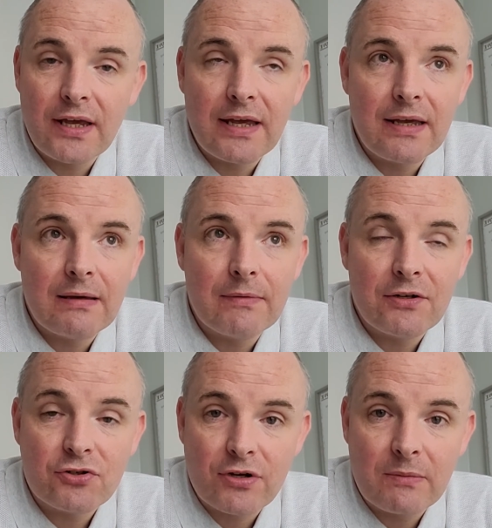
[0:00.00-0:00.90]
and
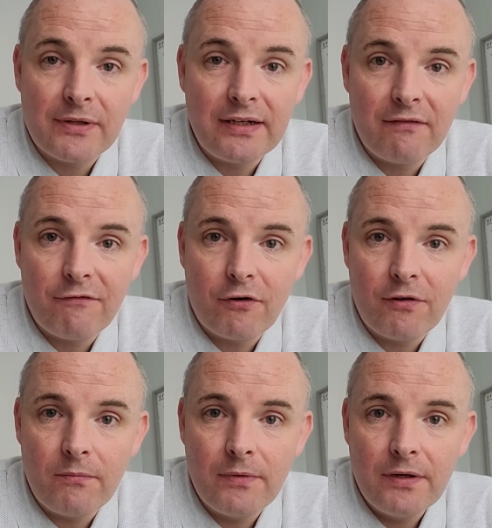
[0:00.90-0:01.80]
streamlining for
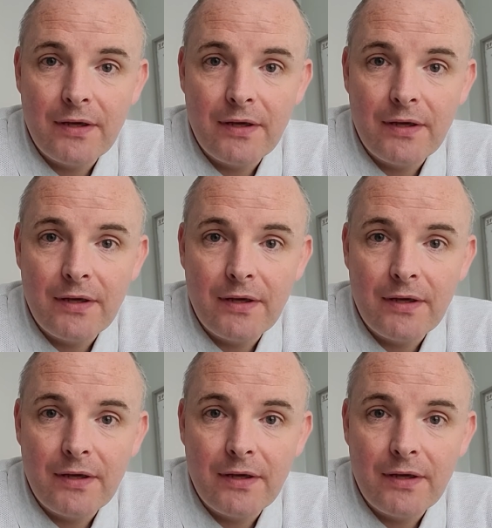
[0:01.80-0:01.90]
them,